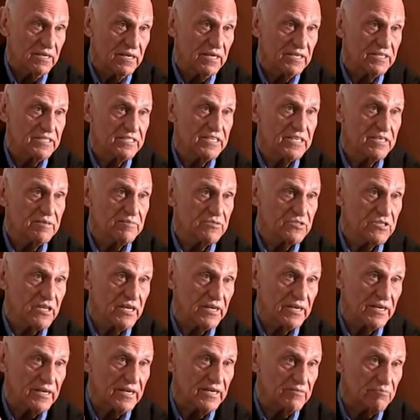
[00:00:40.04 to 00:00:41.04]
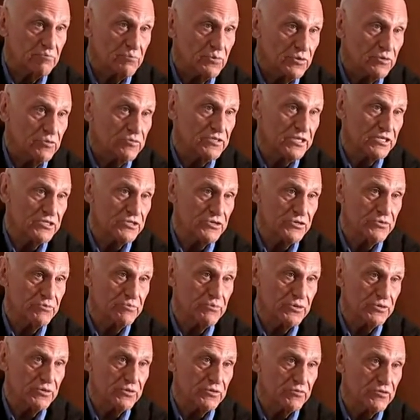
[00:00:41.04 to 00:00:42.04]
It seems like it moves as you
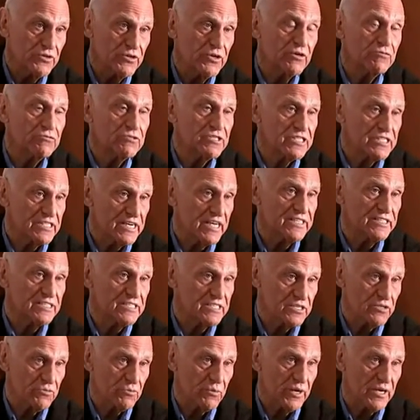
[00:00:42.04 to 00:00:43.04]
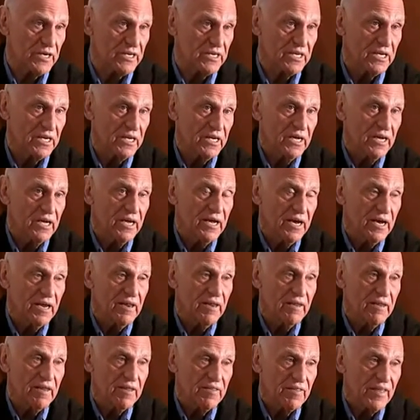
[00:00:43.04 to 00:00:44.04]
move. You don't sense the weight.
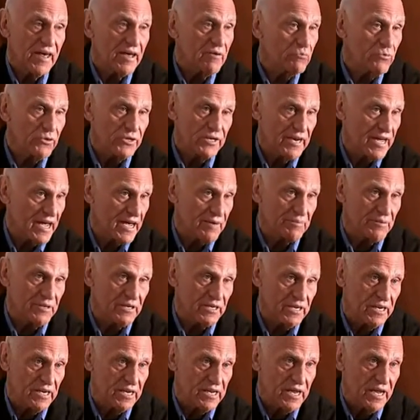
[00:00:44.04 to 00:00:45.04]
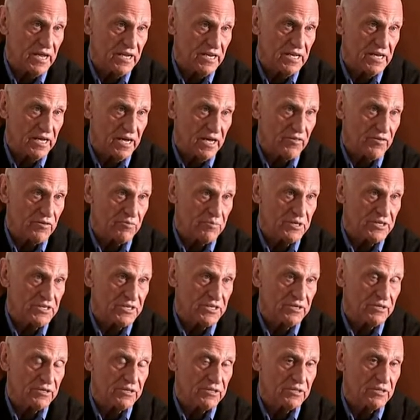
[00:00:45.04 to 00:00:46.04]
And that wouldn't happen in any other
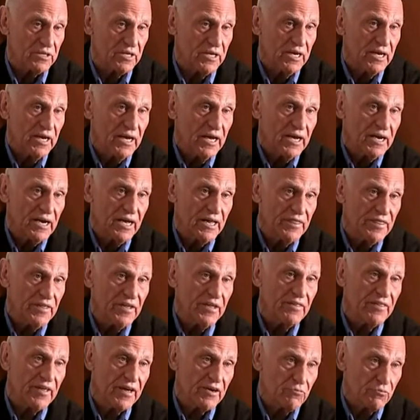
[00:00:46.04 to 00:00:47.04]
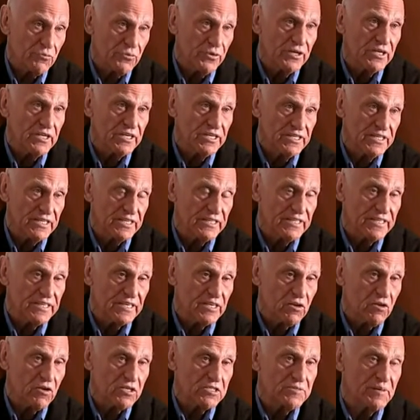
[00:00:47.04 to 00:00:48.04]
material. And I think that really did
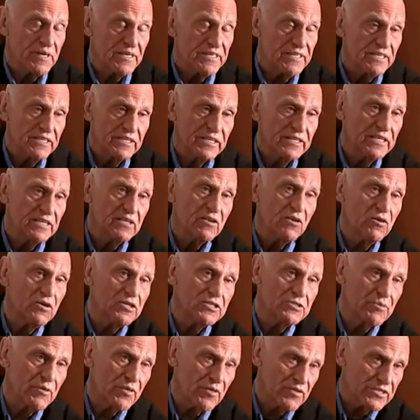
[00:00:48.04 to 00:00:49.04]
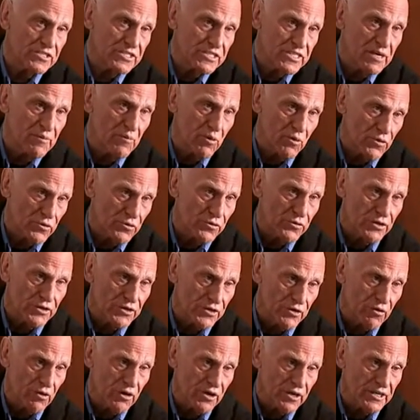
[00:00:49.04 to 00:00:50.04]
get lost, but it didn't get lost with some
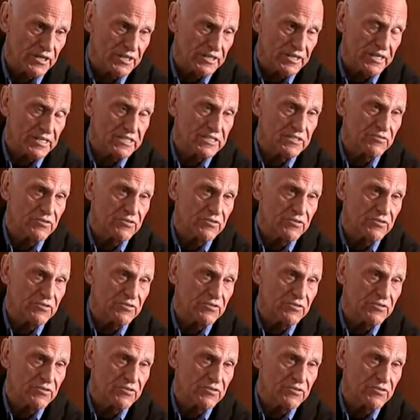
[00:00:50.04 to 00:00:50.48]
earlier architects.